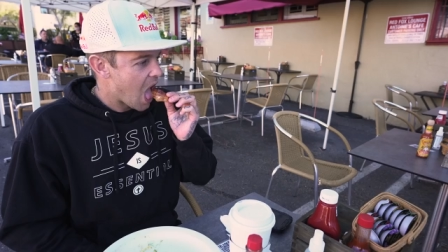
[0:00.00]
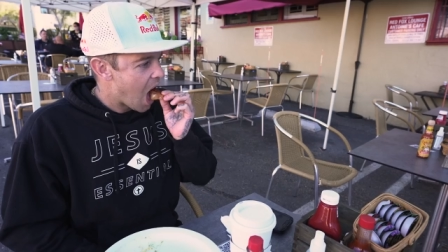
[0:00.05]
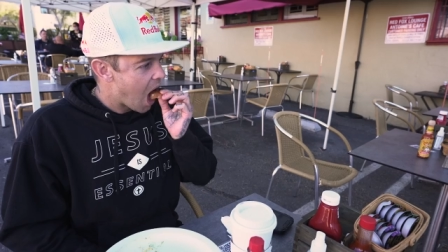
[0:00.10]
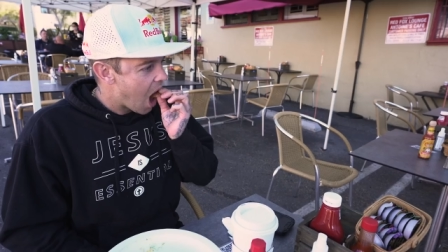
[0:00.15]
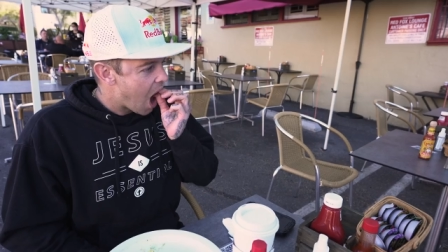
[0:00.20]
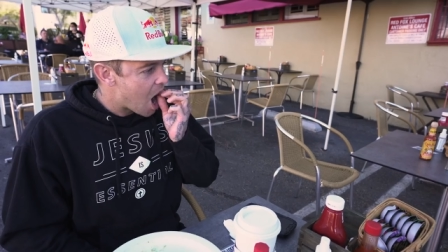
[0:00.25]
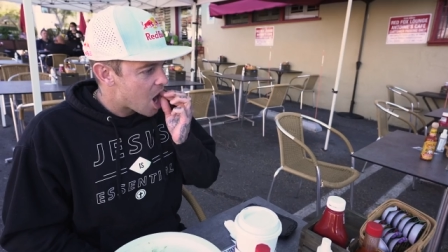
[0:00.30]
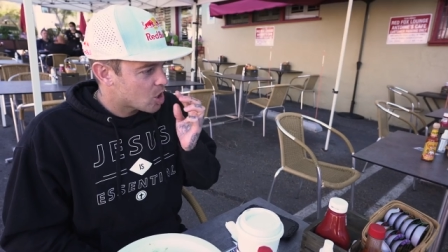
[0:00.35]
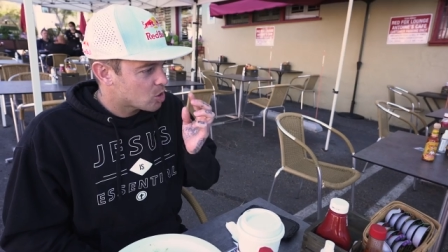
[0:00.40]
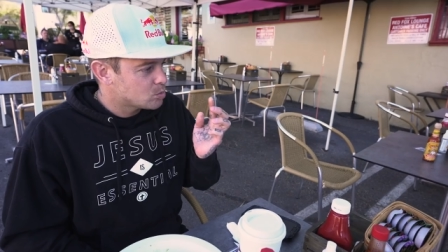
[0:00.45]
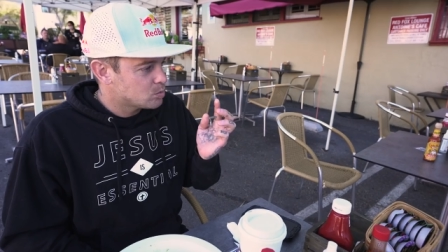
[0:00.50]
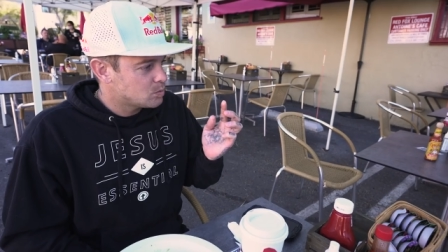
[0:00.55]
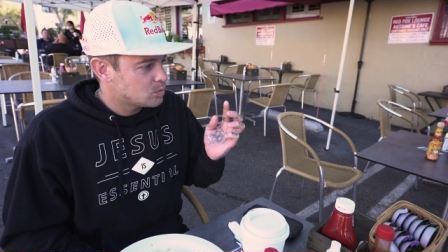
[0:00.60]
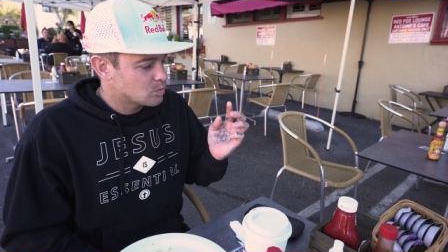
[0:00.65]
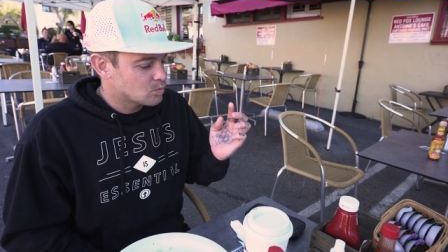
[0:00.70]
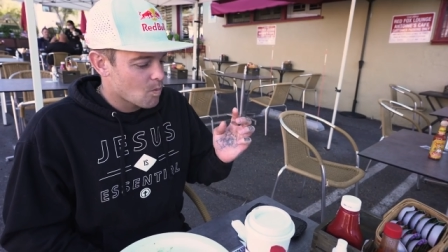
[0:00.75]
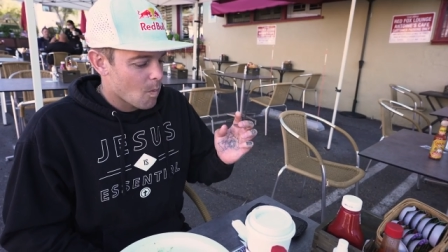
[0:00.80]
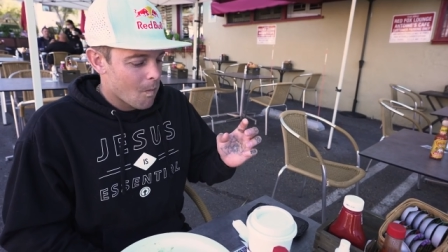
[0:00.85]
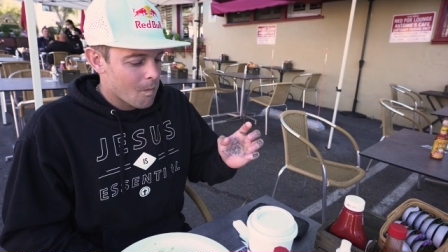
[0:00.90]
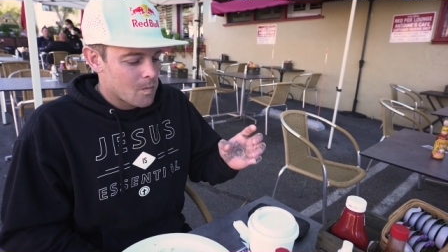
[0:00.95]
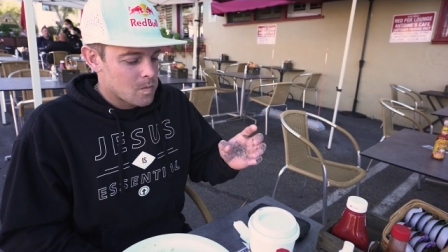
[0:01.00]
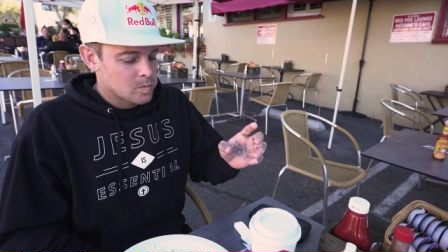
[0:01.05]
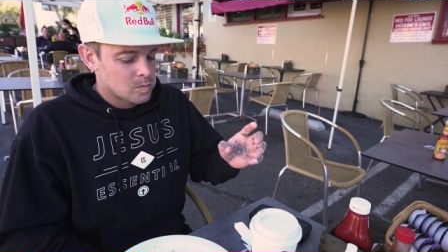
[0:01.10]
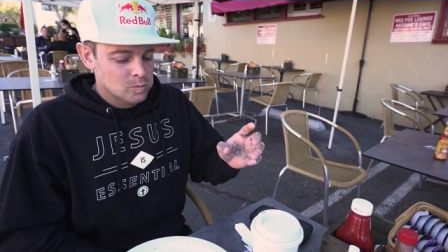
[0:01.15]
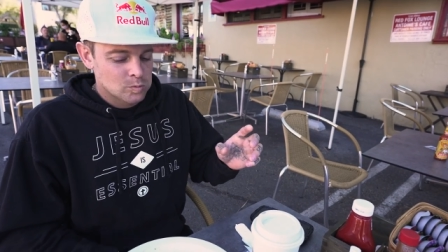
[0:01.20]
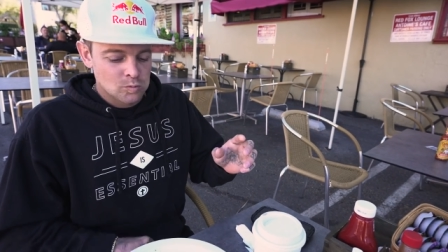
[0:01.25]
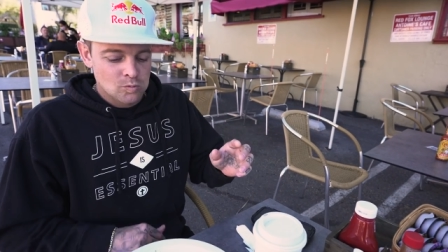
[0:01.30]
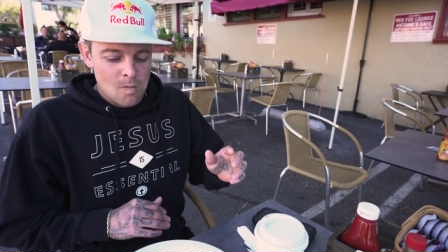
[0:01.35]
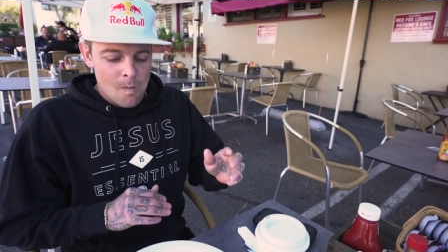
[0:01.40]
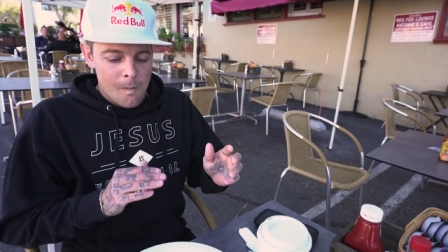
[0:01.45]
I can't wait to skate,
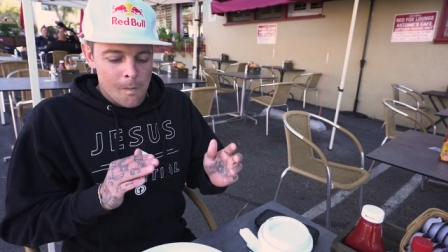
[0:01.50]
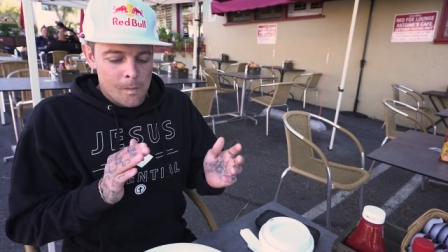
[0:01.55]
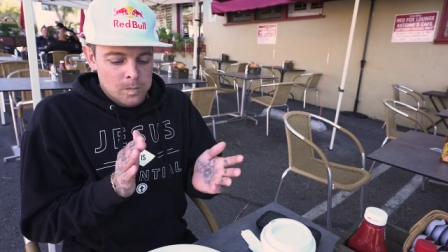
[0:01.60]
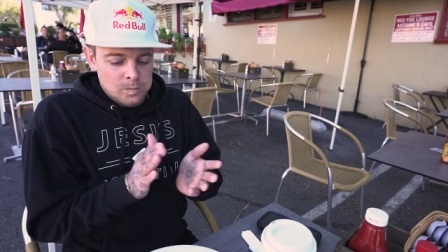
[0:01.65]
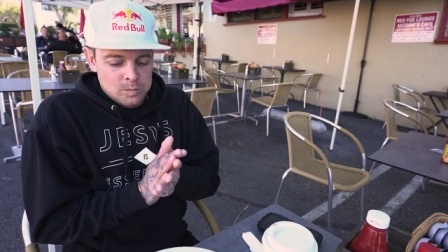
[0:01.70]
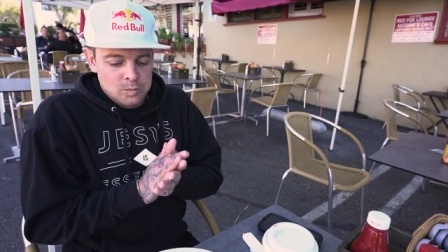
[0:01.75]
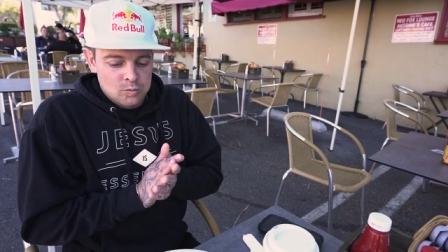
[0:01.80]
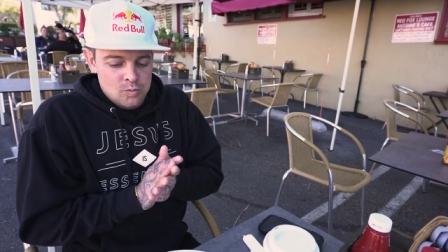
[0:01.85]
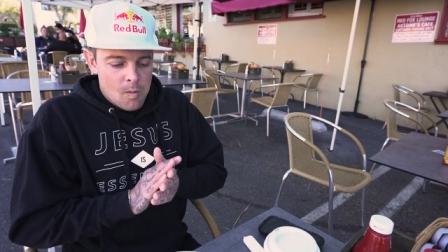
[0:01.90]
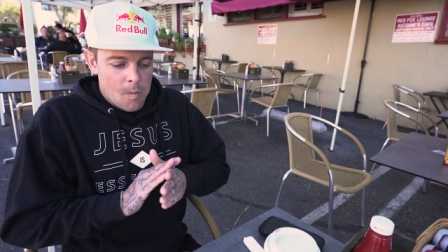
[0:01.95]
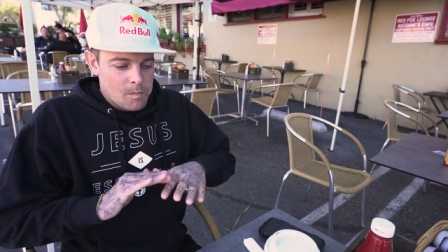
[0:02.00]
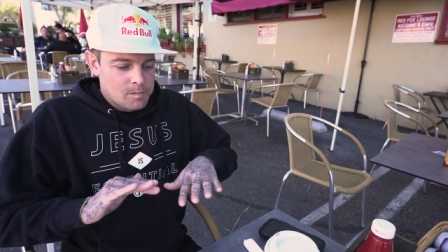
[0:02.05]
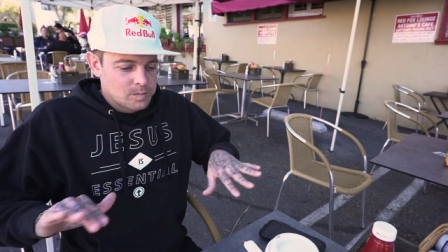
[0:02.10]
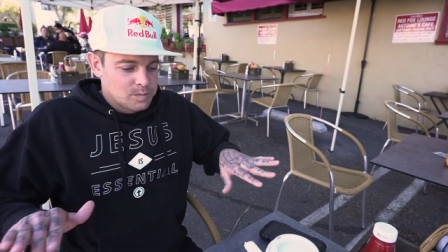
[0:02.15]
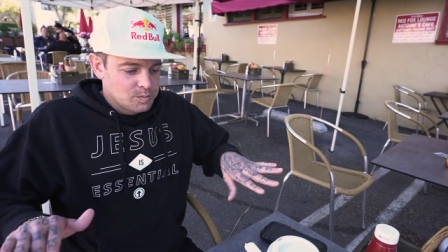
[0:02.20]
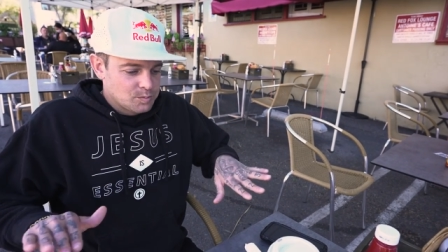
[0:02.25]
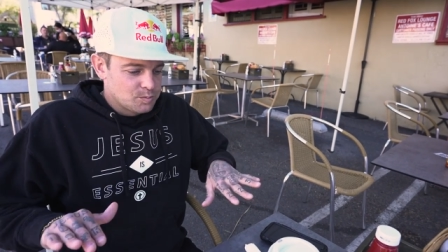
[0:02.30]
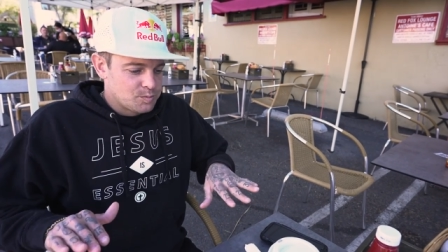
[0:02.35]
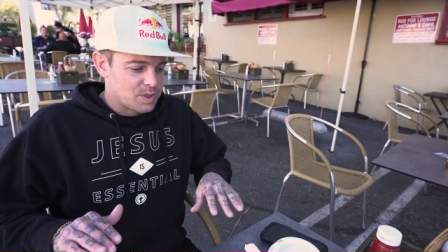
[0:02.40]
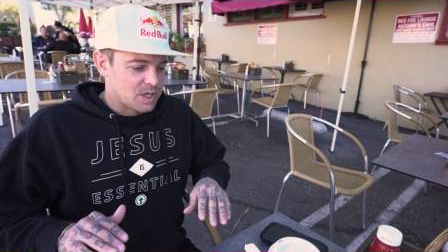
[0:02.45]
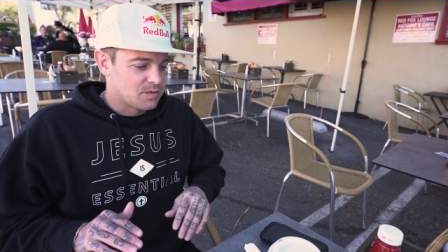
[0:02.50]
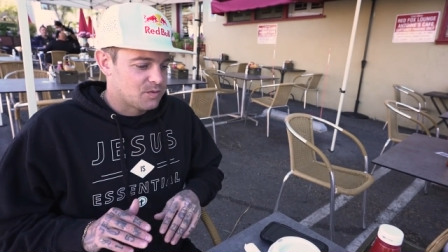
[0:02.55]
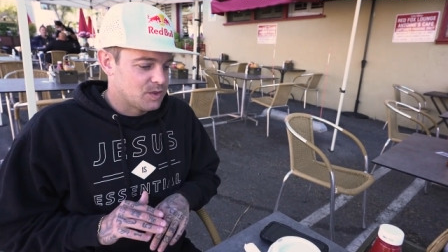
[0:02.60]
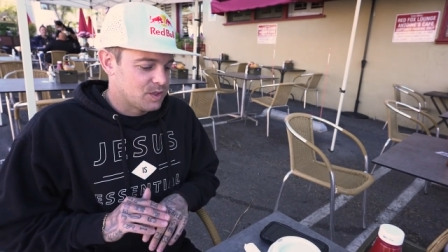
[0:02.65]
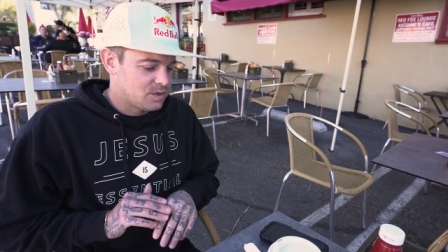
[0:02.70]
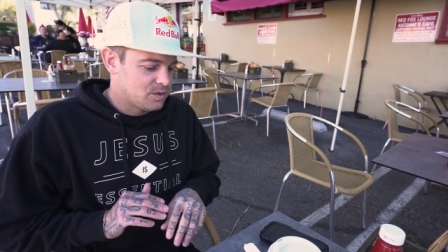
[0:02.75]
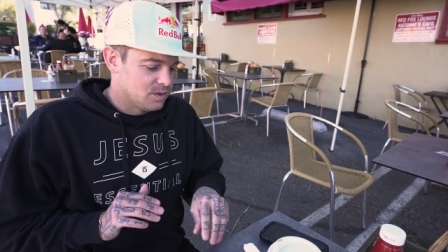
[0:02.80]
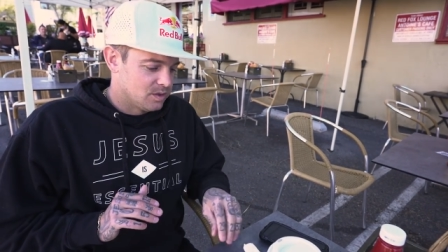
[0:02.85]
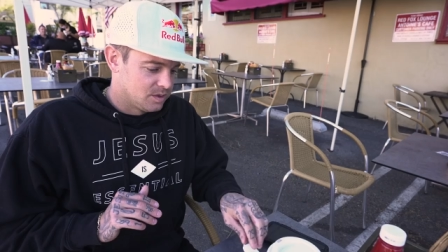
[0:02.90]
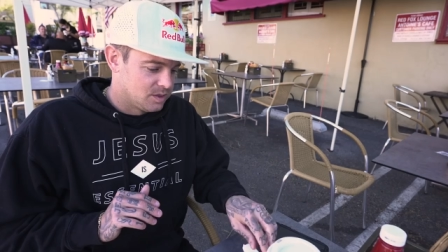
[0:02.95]
bro.
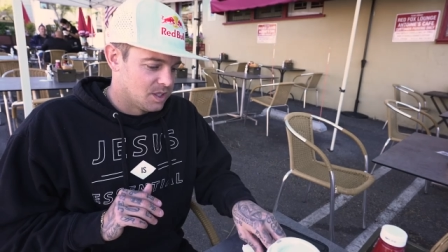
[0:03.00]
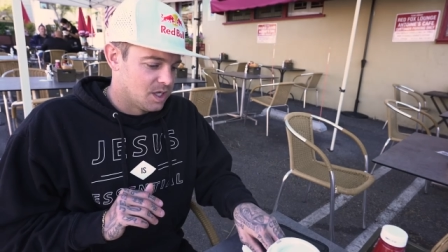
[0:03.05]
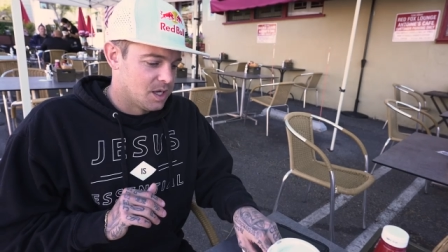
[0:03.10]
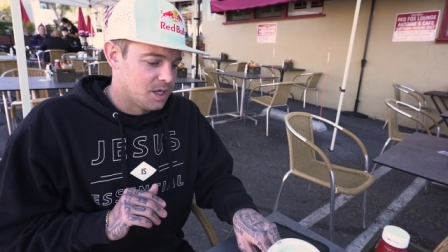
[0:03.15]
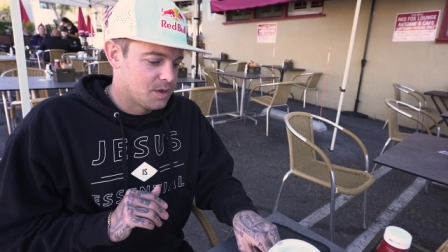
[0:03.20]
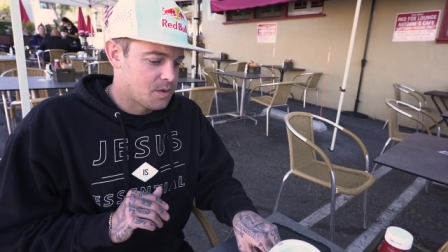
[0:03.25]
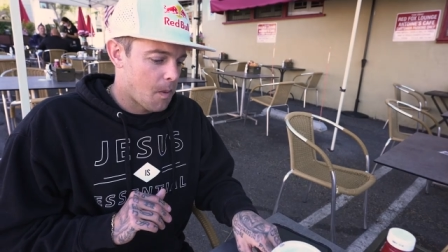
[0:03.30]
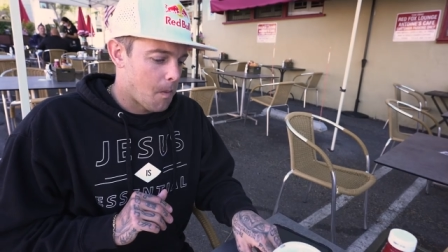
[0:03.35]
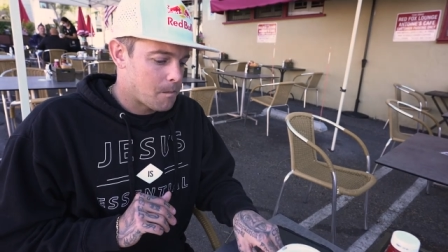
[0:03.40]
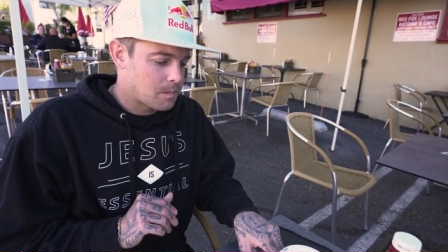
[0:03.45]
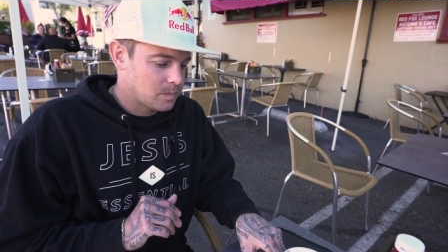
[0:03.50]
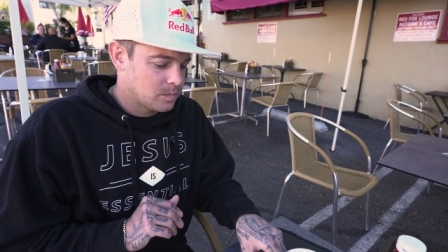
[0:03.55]
Breakfast done.